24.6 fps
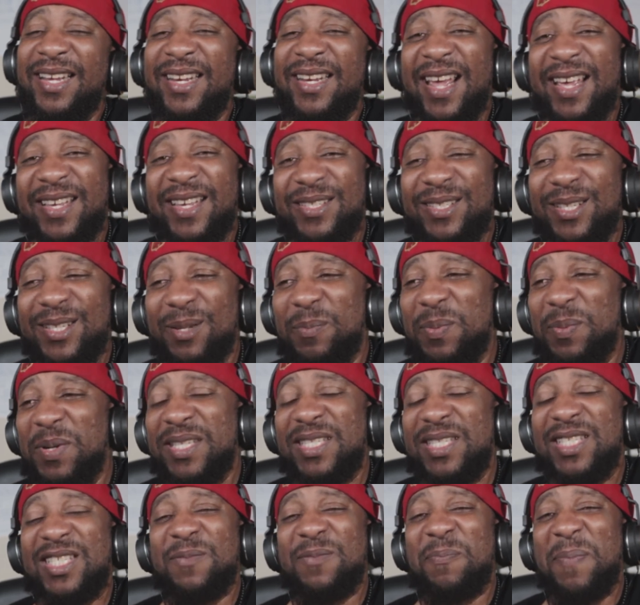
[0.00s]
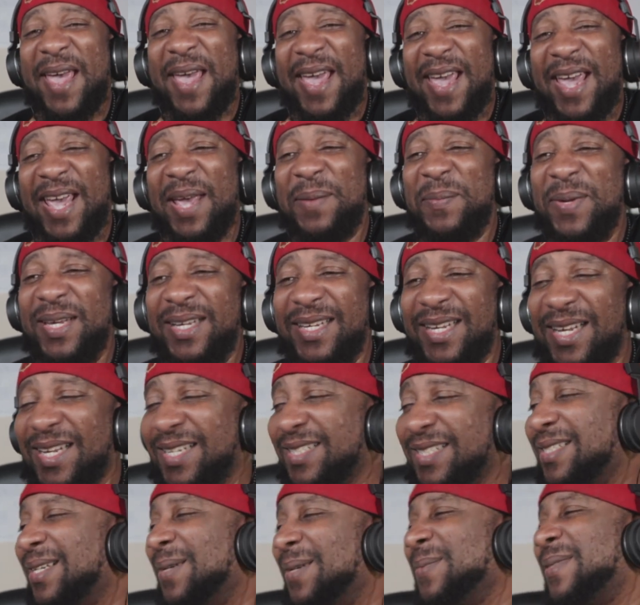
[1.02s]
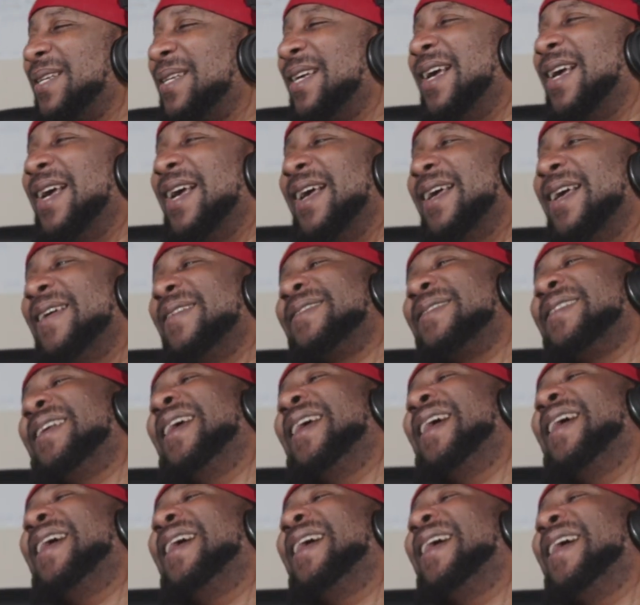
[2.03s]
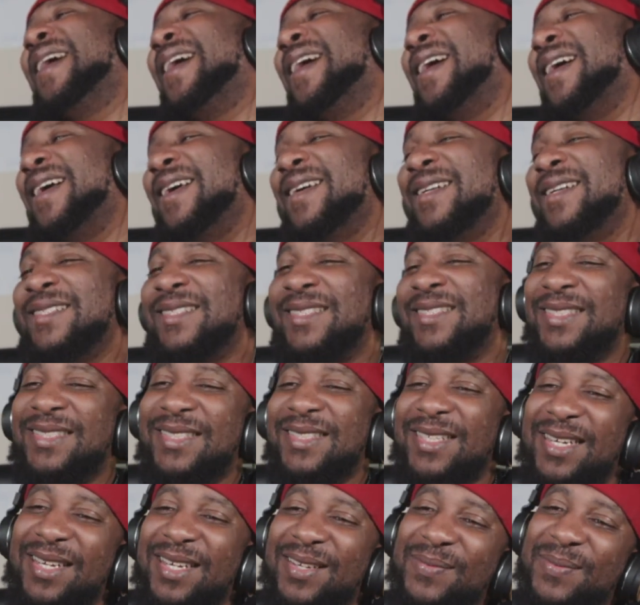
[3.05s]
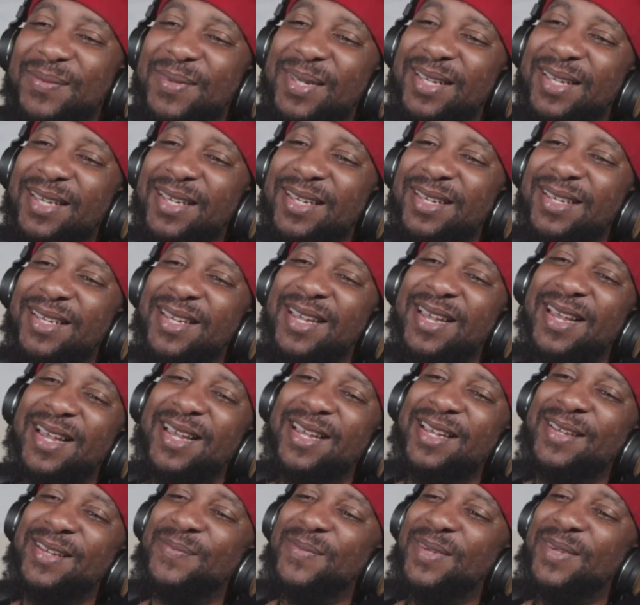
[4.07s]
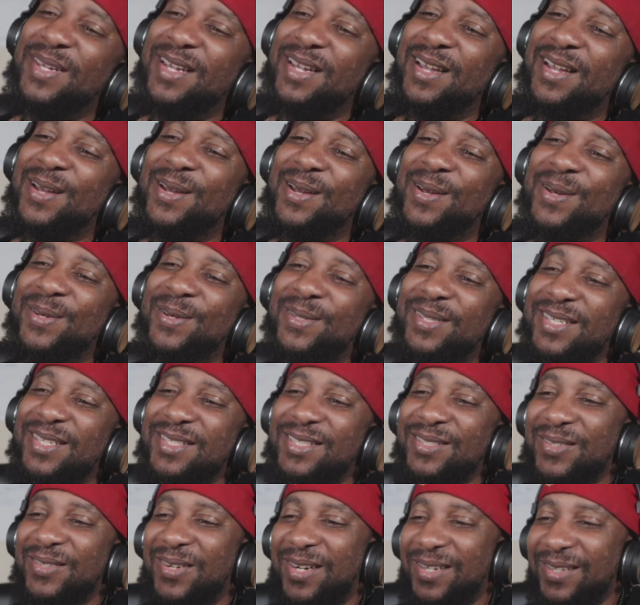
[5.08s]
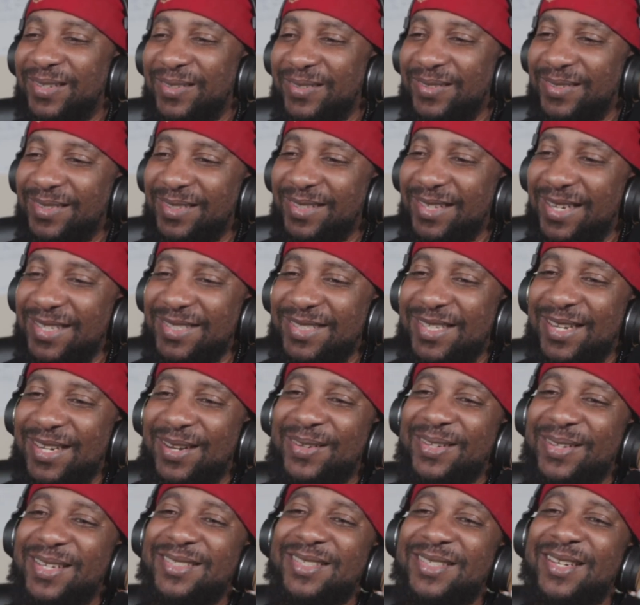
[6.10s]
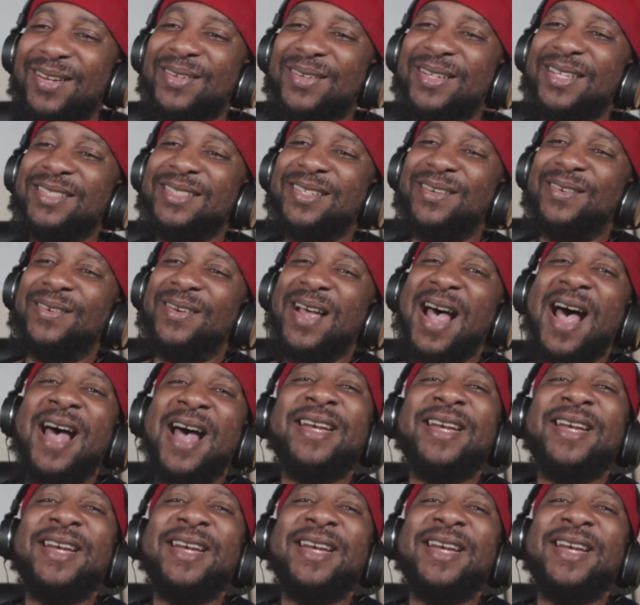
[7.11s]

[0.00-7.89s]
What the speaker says: they used to put Spam in there sometimes. Oh, shit, man. Hey, man. Oh, the struggle. Let's go. I